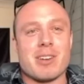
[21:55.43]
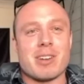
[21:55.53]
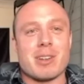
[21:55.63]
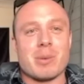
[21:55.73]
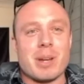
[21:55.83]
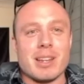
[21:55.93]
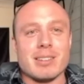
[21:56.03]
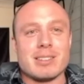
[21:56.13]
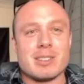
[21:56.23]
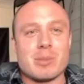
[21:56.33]
not going to win.
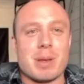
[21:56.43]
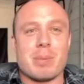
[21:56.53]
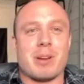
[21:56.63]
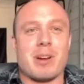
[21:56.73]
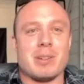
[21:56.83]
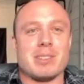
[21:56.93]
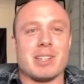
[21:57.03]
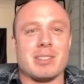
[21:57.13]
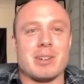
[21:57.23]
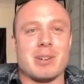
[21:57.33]
People are always
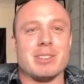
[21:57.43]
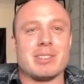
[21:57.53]
going to do it.